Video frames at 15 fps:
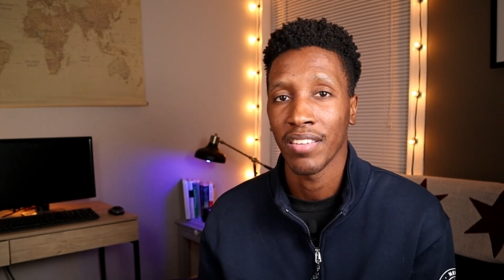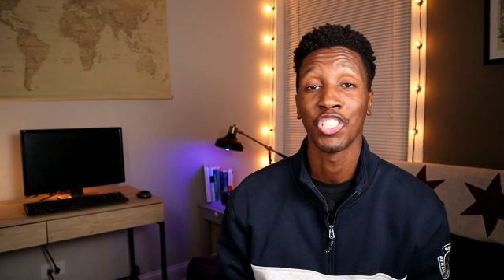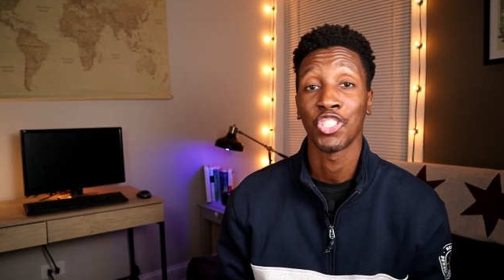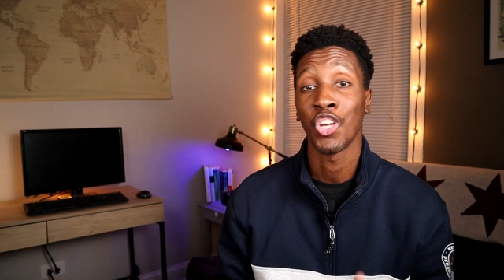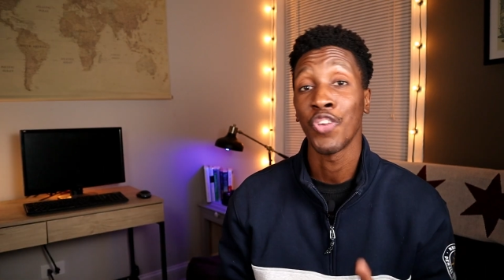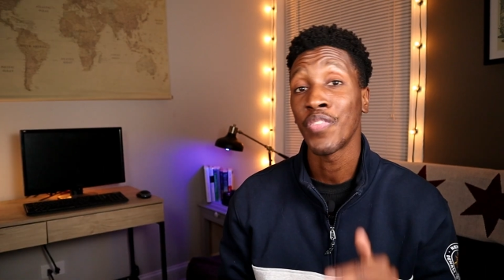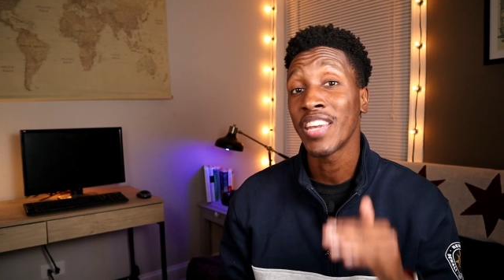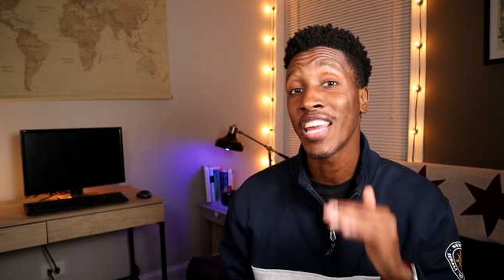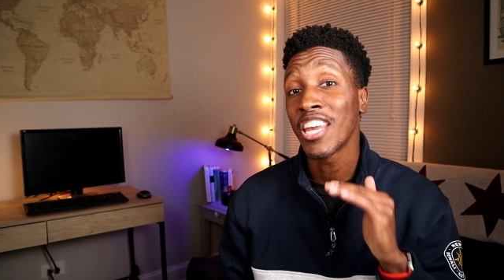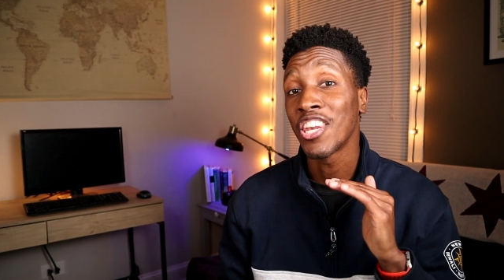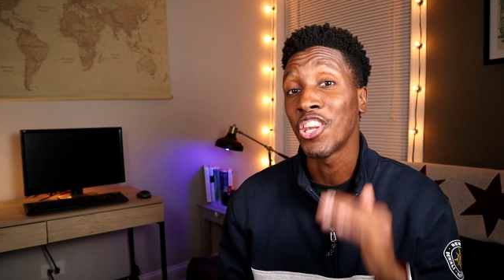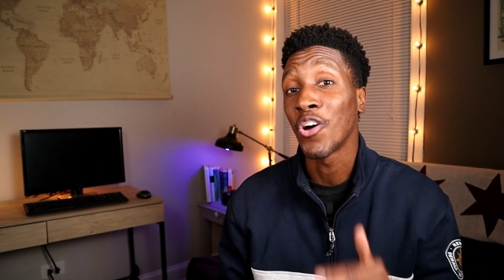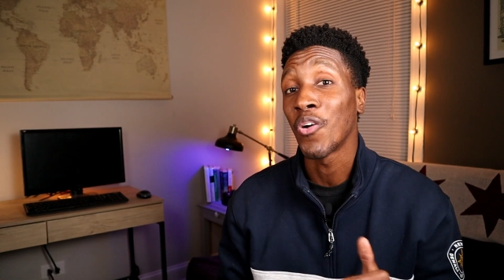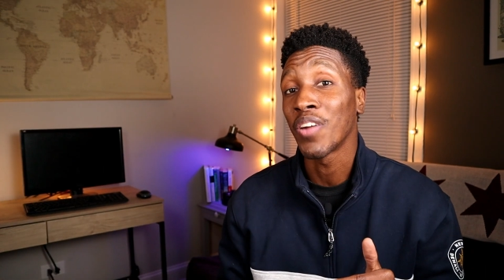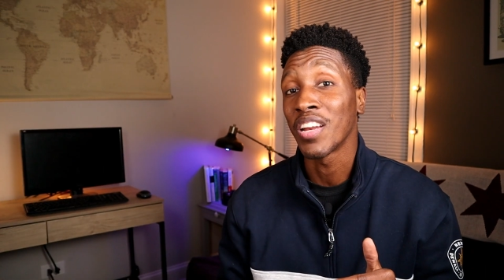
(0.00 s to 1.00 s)
So if you didn't
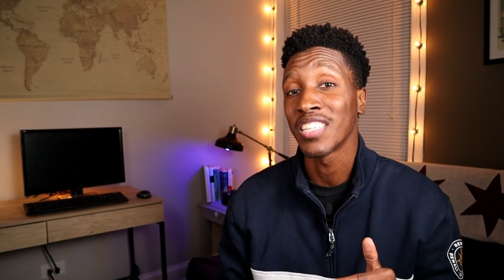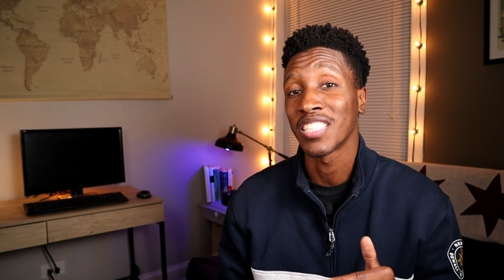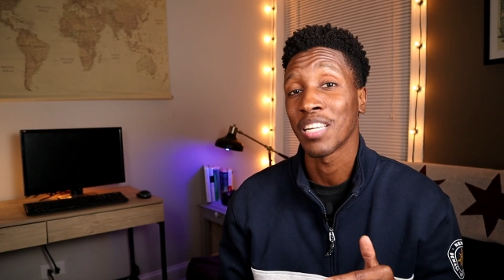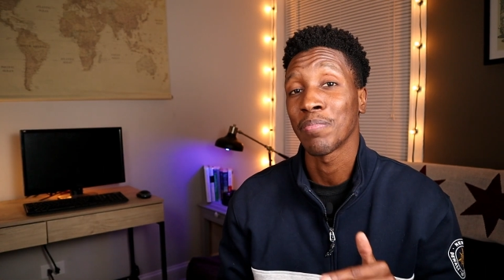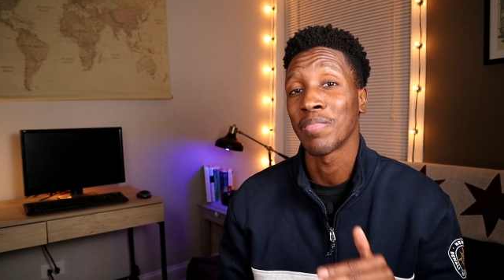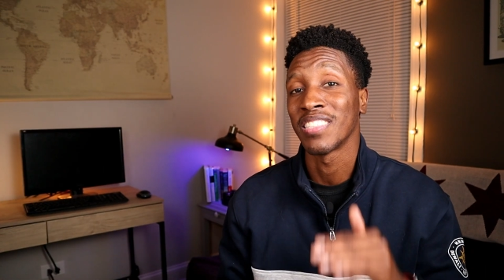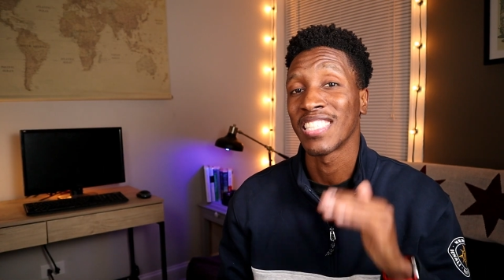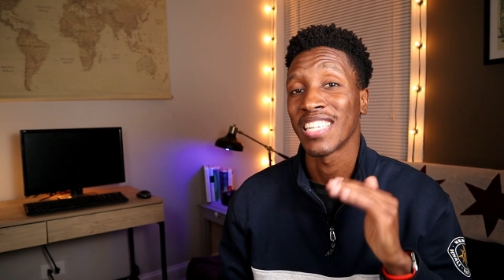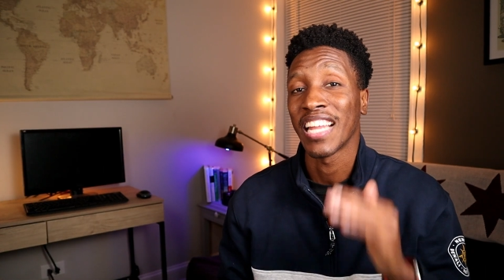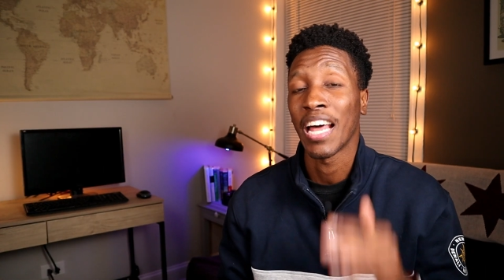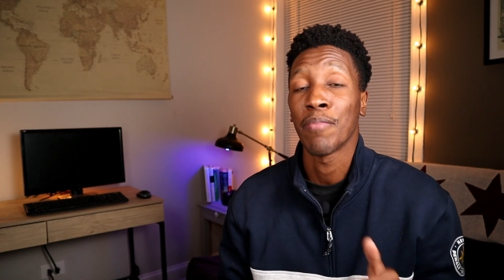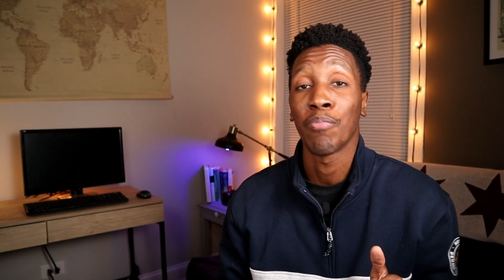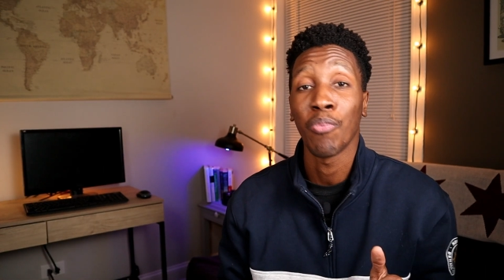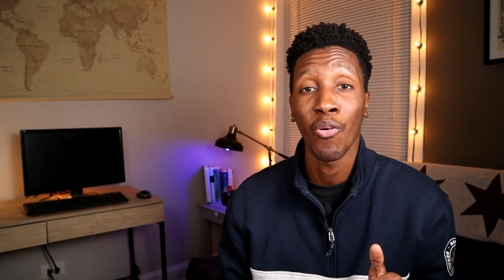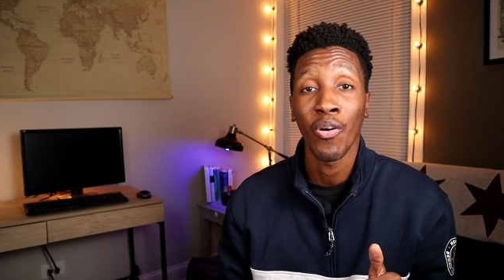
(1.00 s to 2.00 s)
notice up until
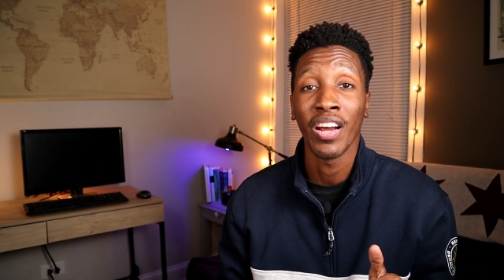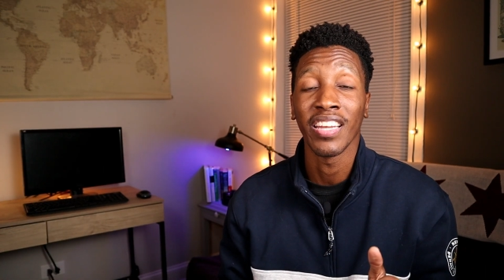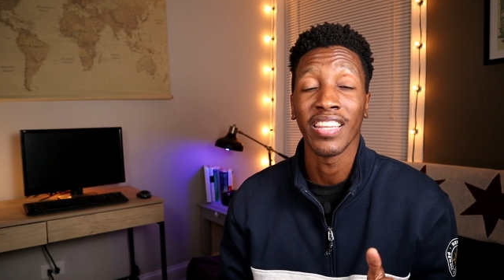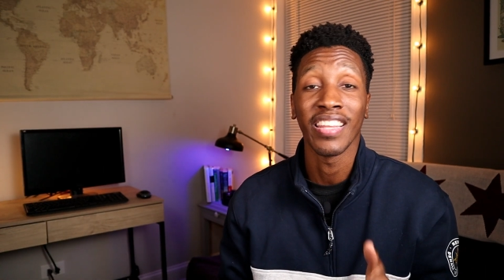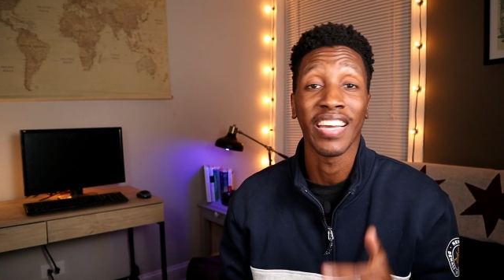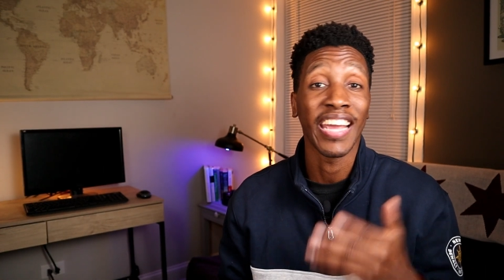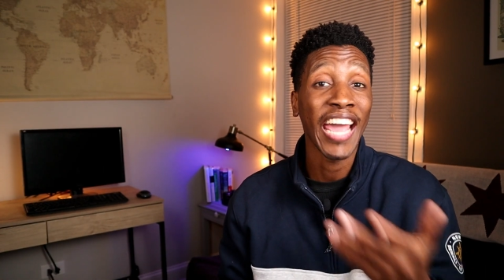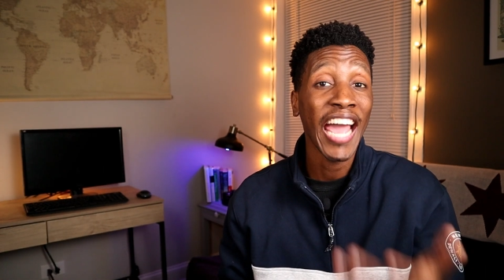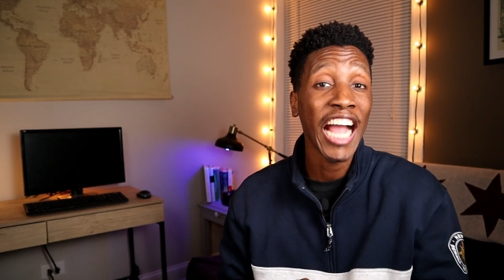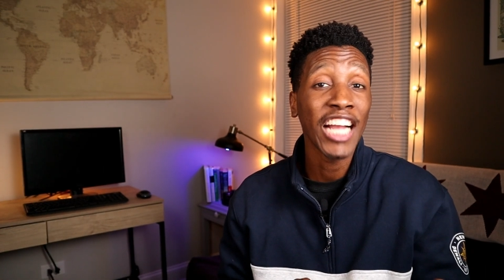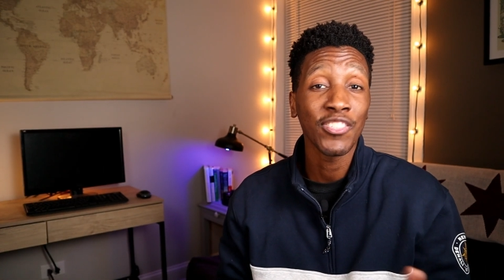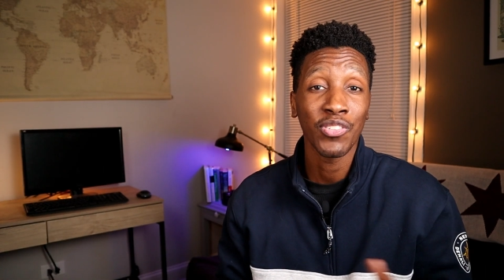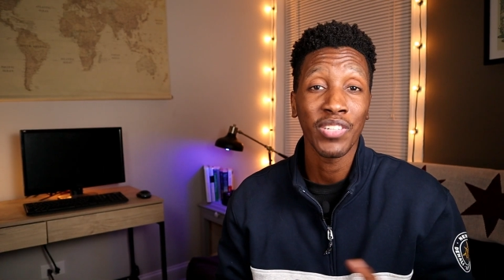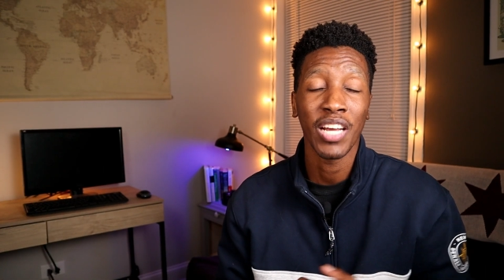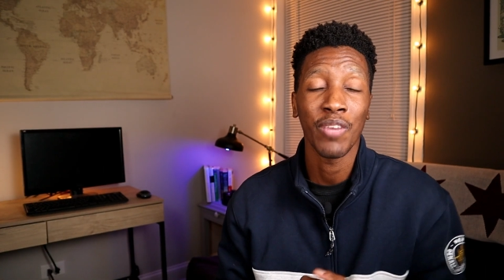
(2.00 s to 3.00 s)
that point, the cash
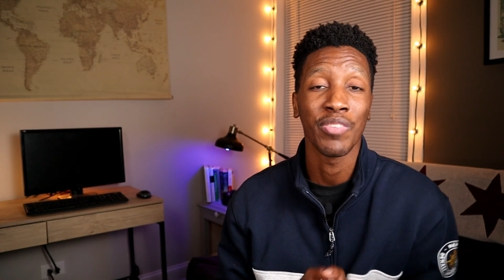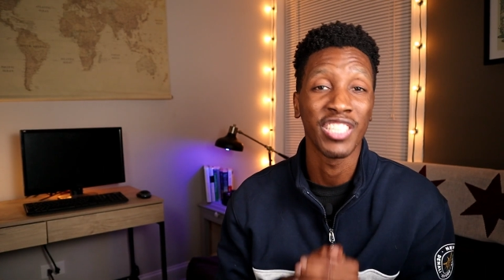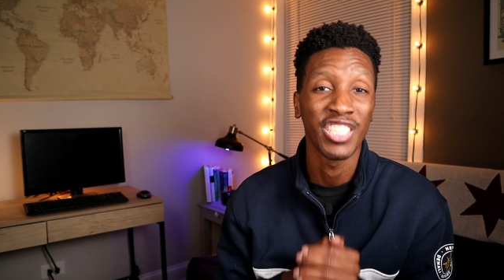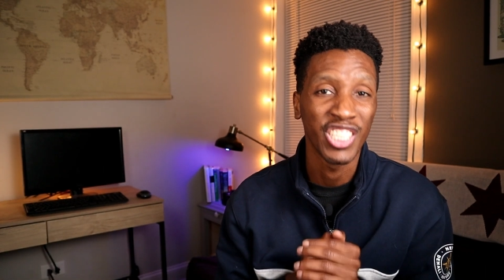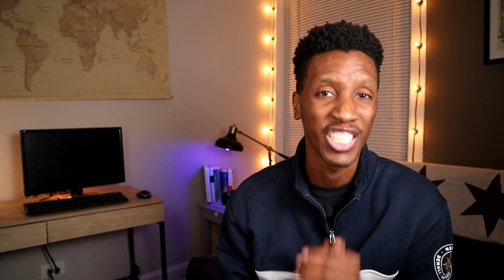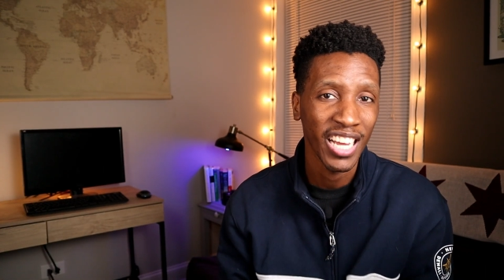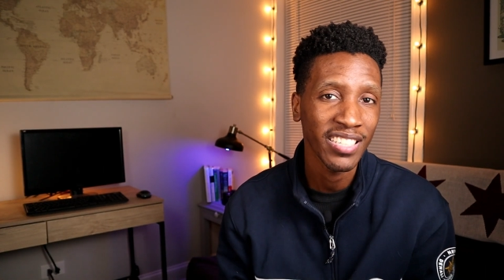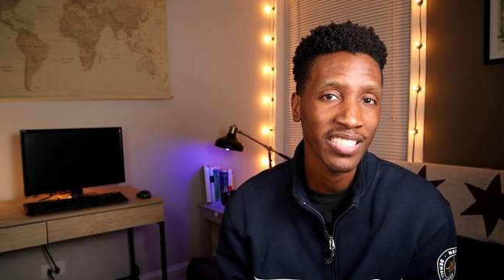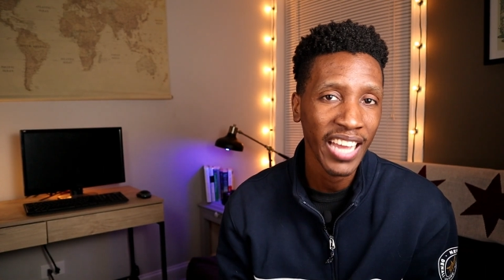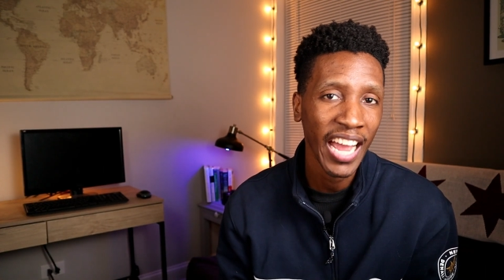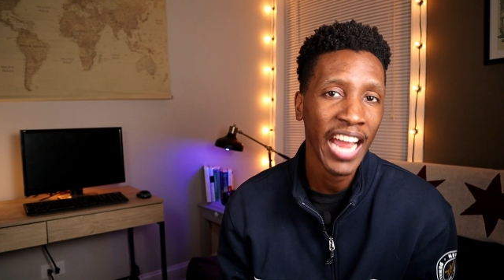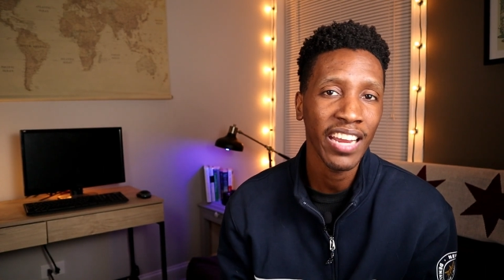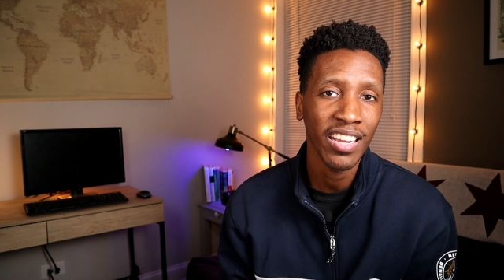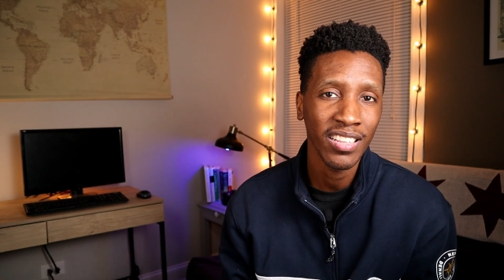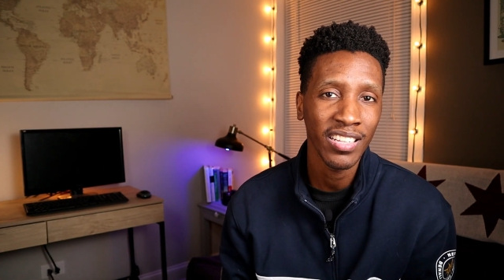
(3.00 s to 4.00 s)
flow that we just
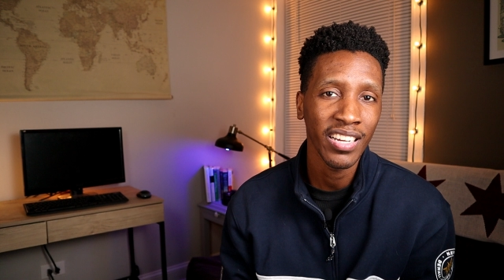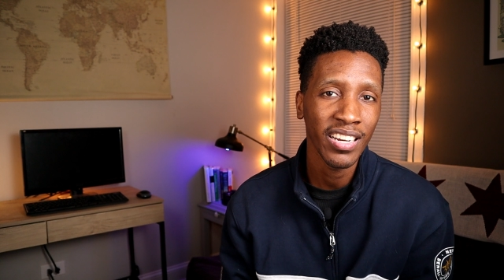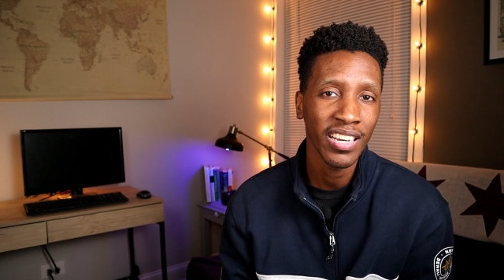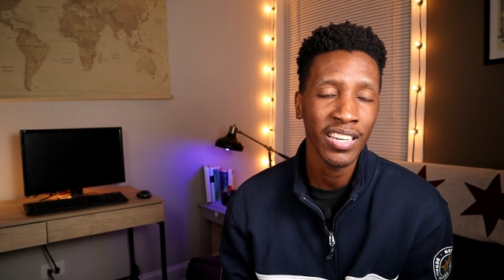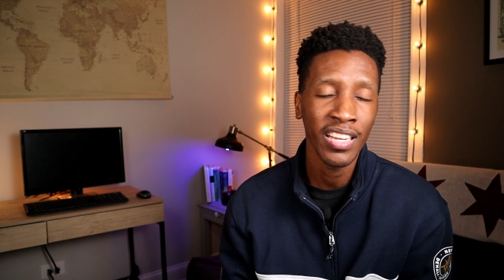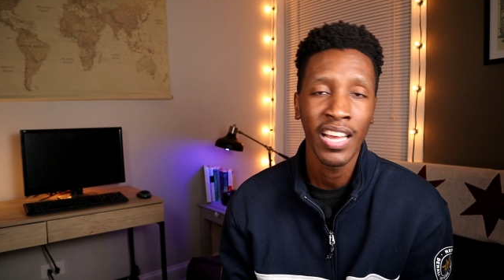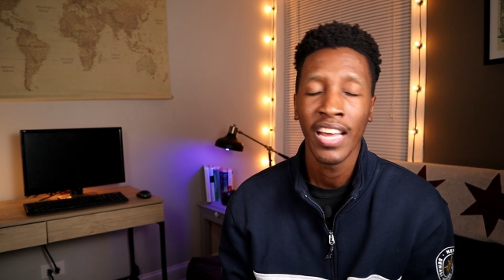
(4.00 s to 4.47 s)
calculated,